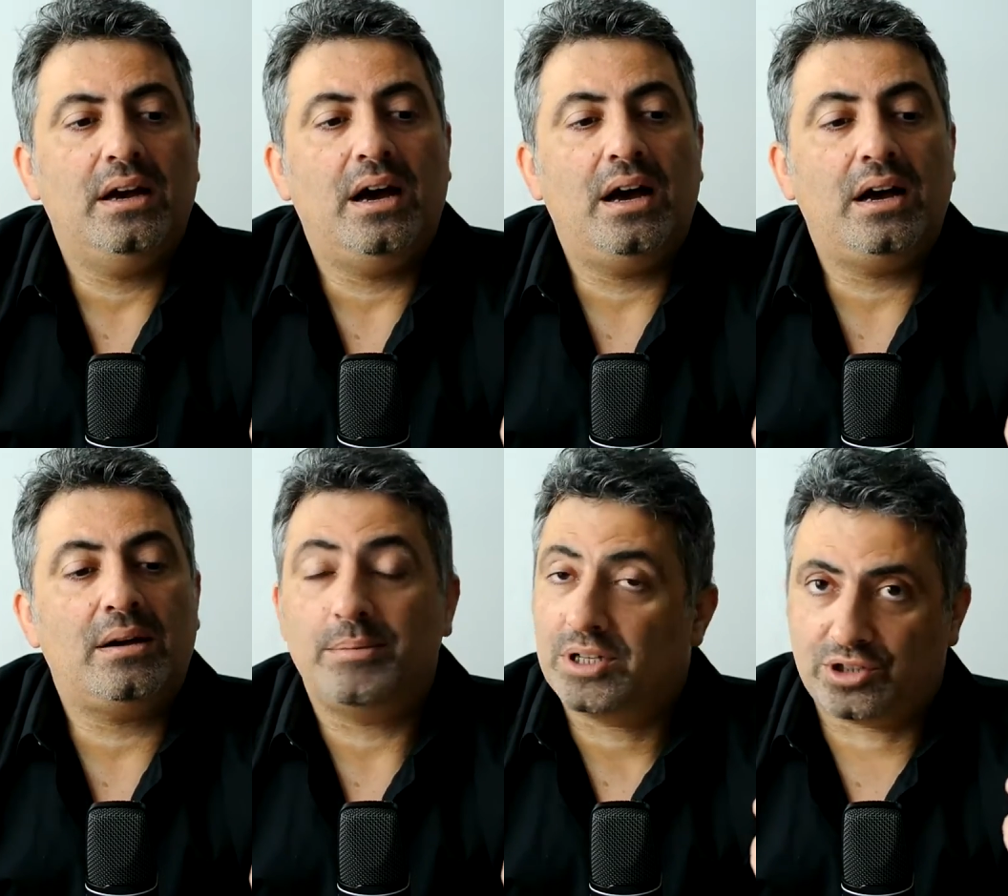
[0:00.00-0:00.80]

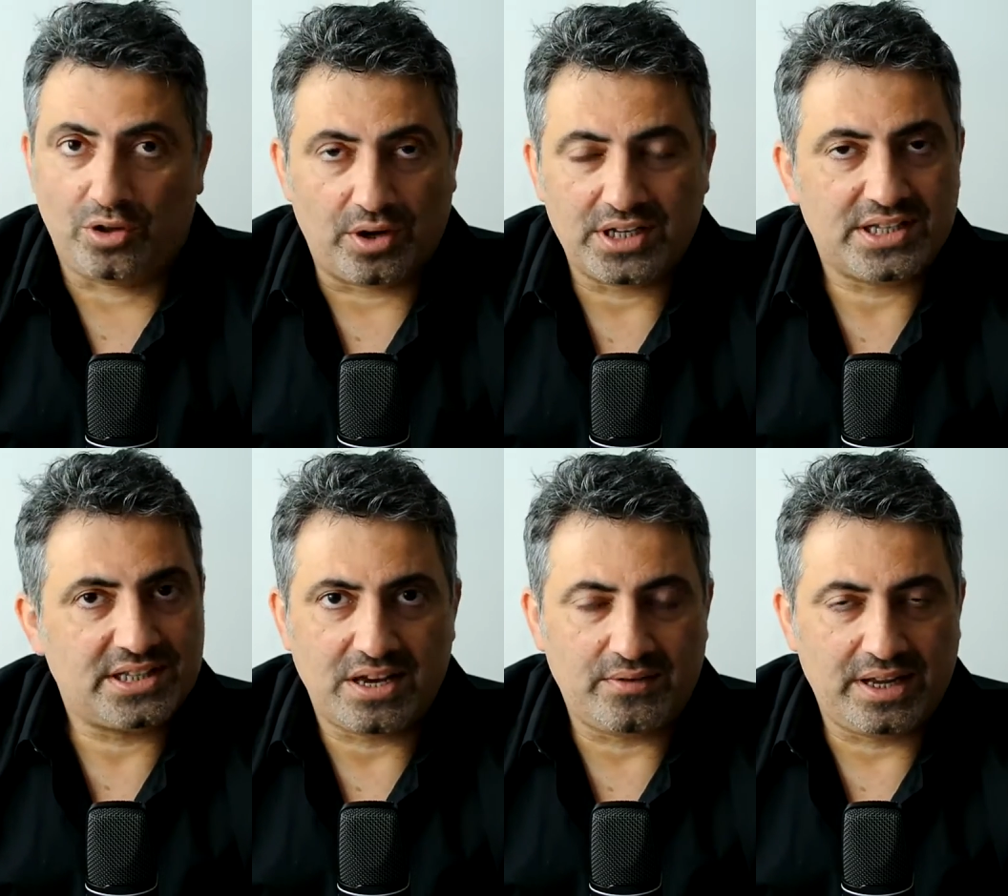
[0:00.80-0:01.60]
It's not
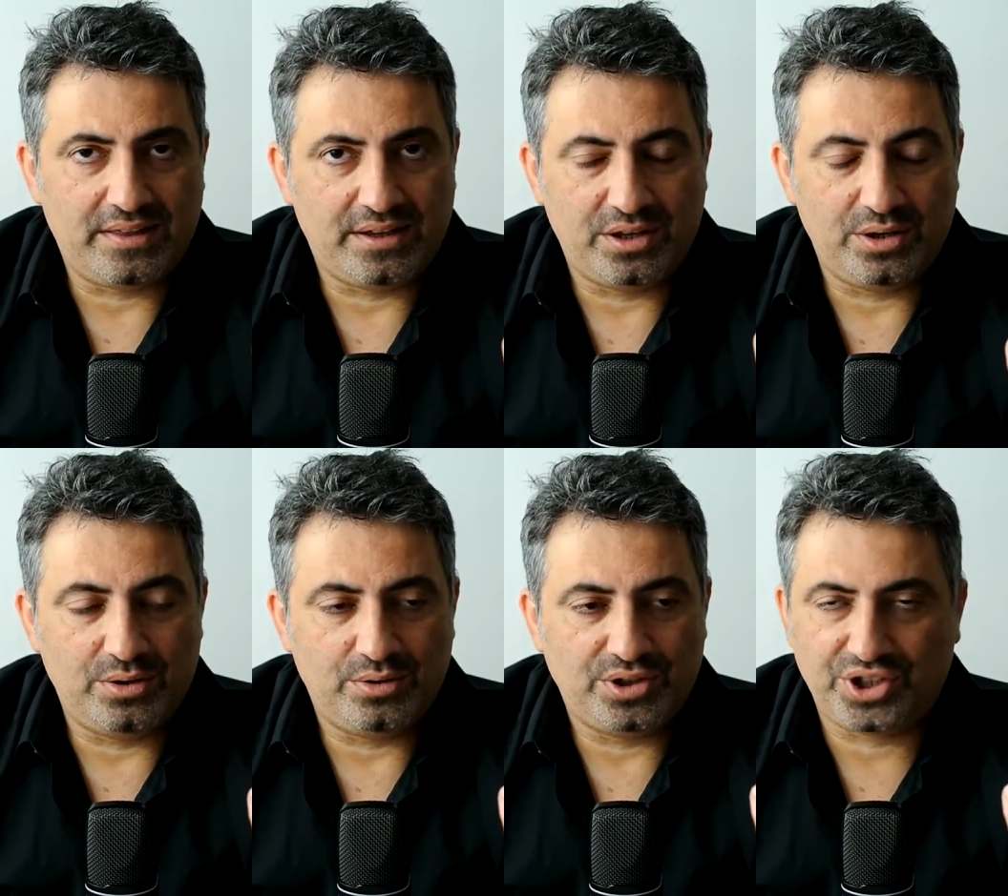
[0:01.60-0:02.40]
necessarily the
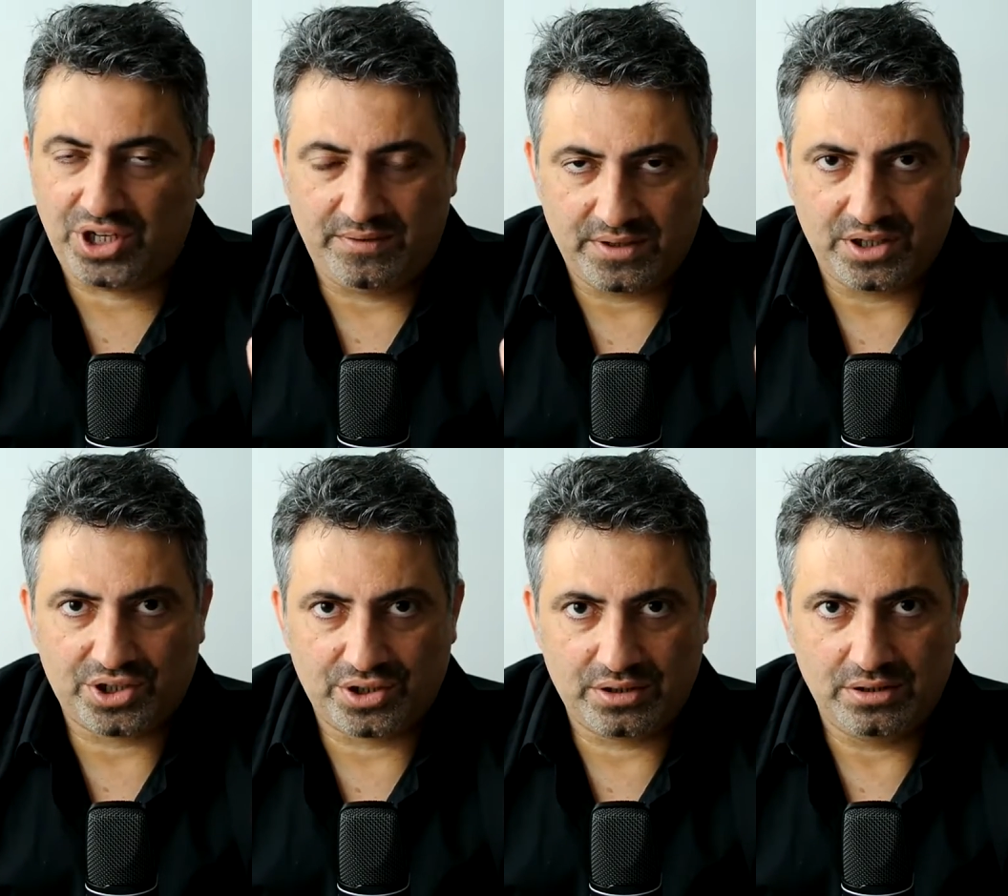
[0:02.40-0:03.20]
new G
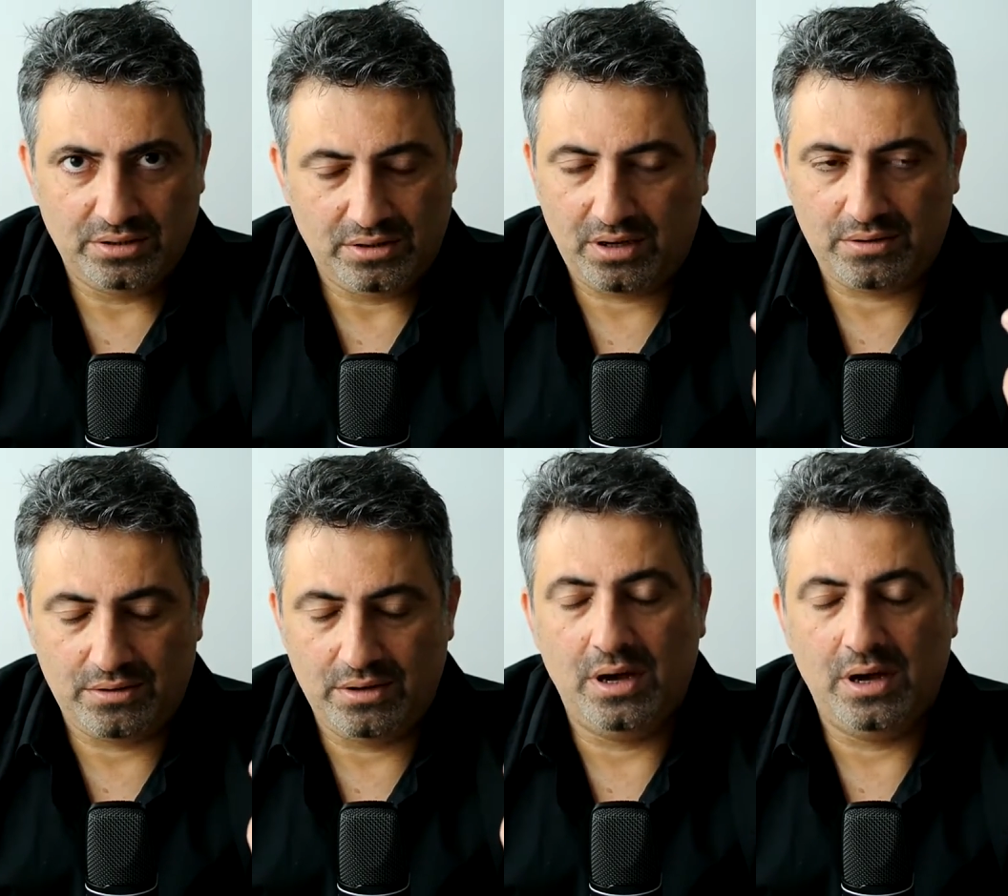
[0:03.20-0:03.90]
version. No.